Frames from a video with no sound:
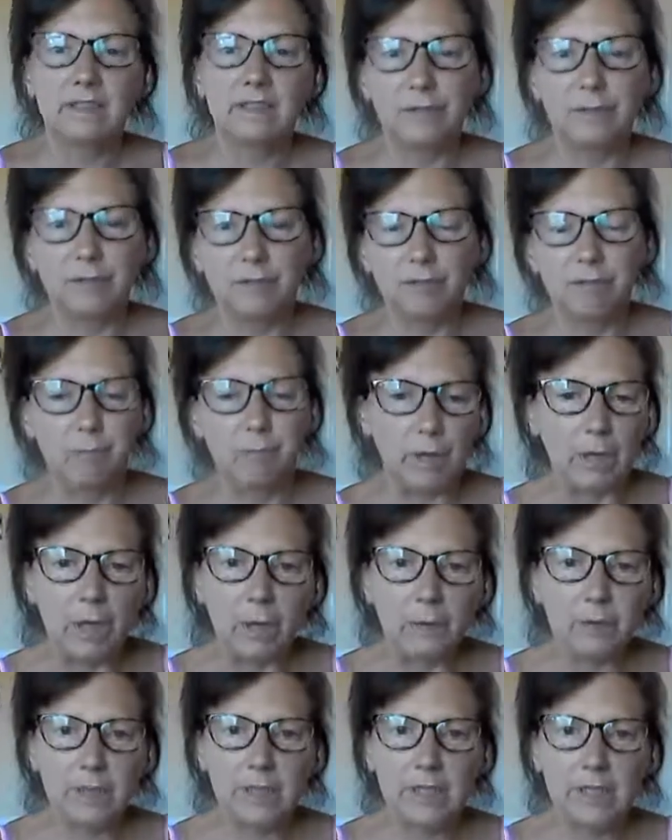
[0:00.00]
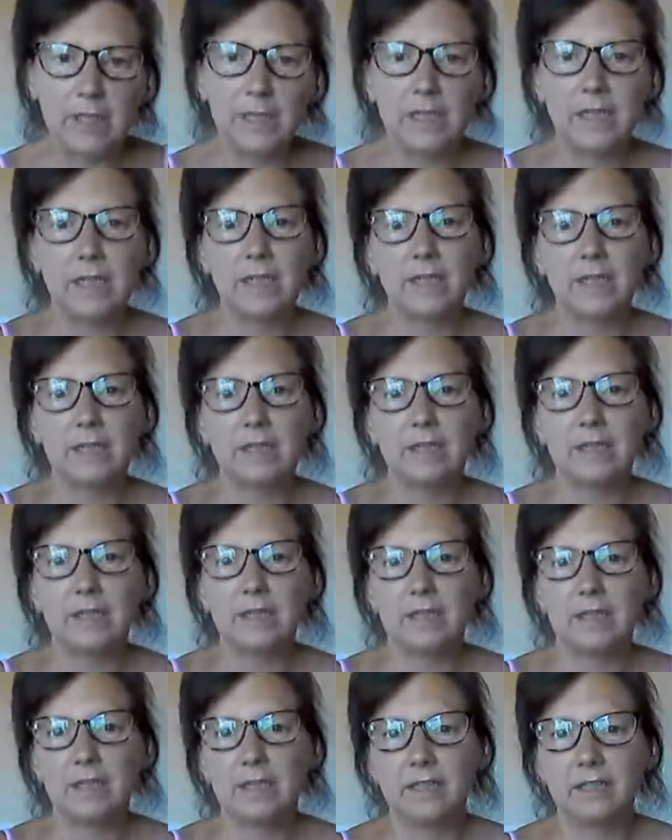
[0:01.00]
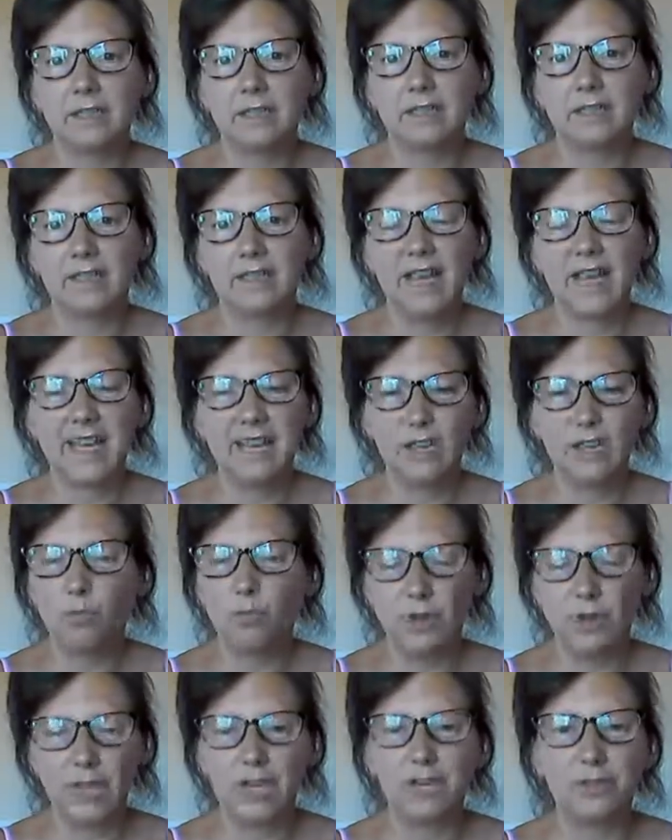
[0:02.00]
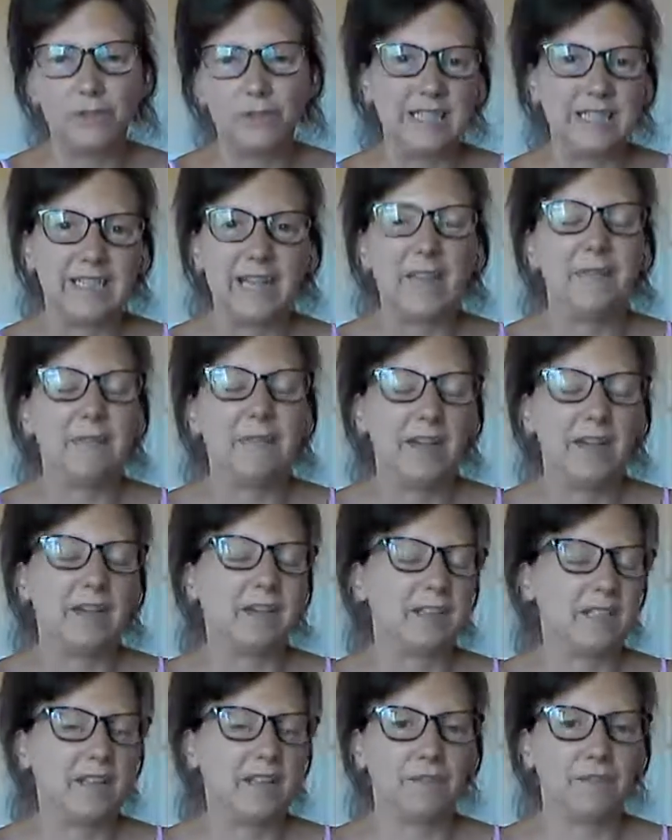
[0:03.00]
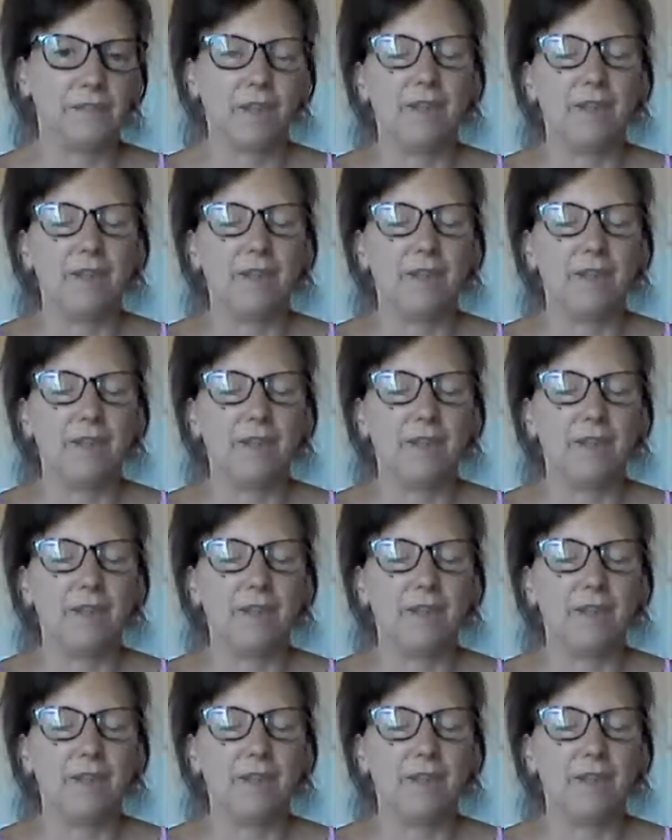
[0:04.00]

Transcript: lots of bloating, and I can really understand that because